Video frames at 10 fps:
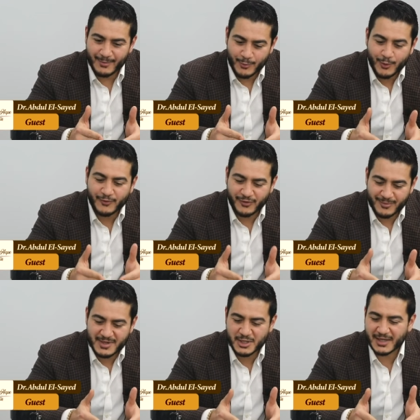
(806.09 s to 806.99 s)
moved
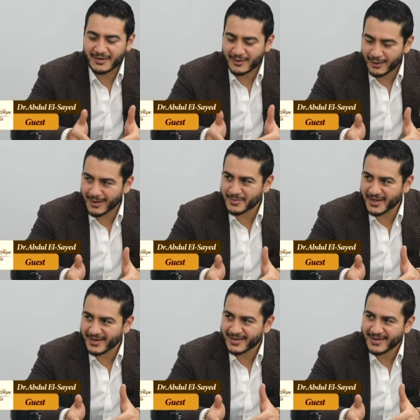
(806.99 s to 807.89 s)
from Michigan to
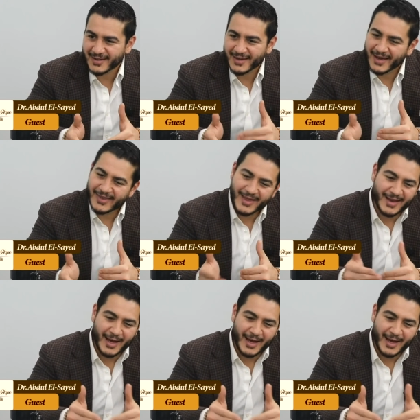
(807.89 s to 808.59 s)
Columbia, and then